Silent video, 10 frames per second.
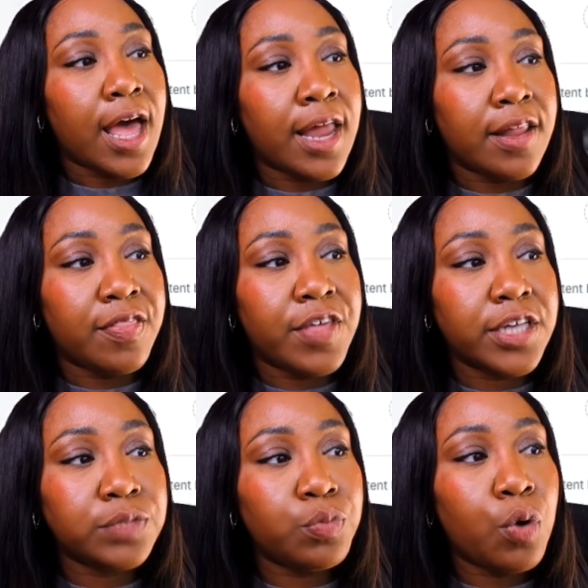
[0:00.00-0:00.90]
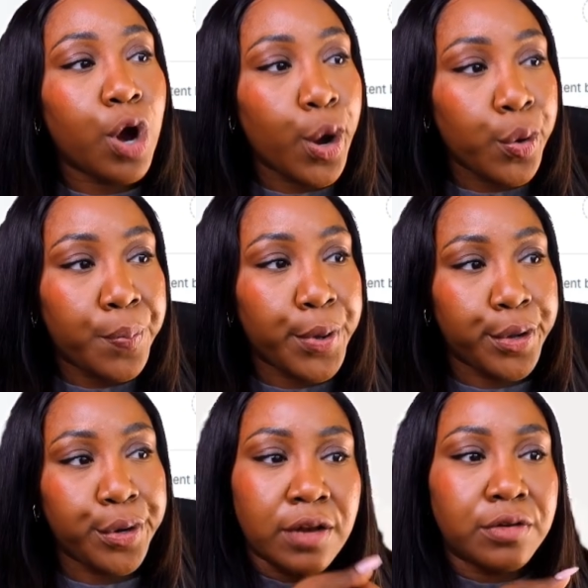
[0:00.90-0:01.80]
And this will
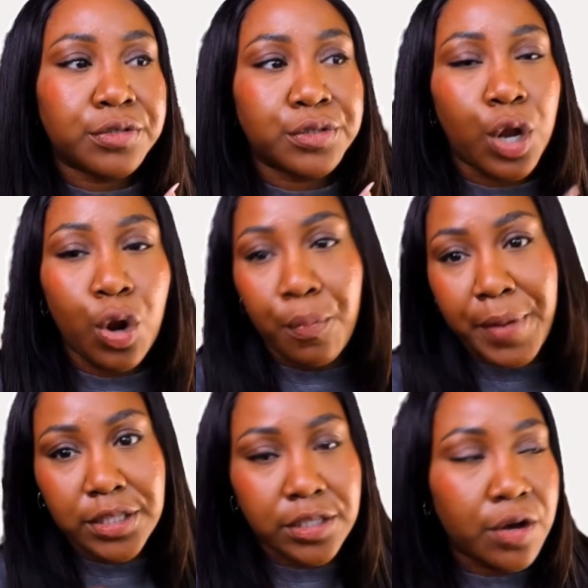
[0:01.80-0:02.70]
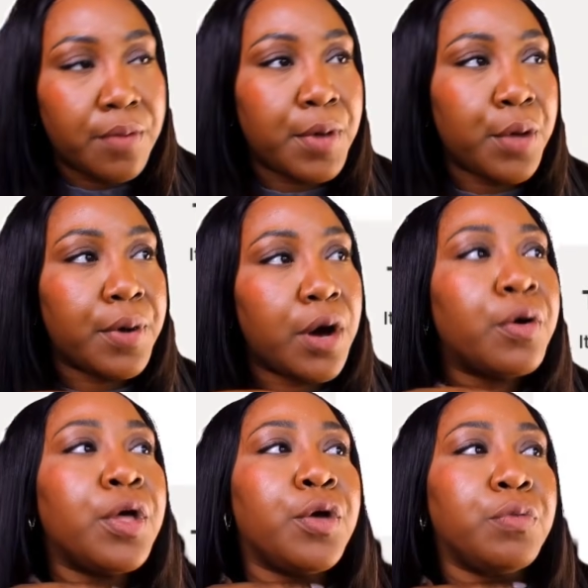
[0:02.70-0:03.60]
open, looks a lot better on mobile,
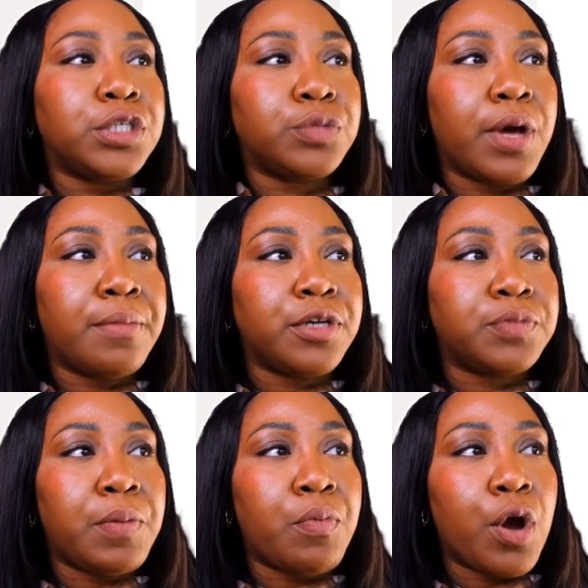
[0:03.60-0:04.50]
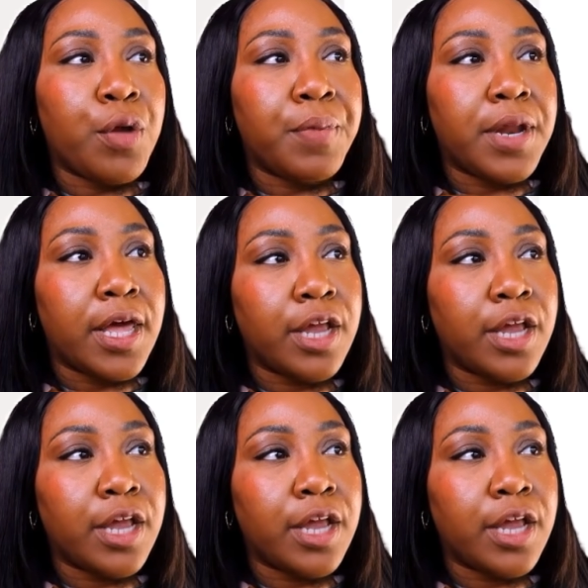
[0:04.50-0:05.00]
which is where most people open it.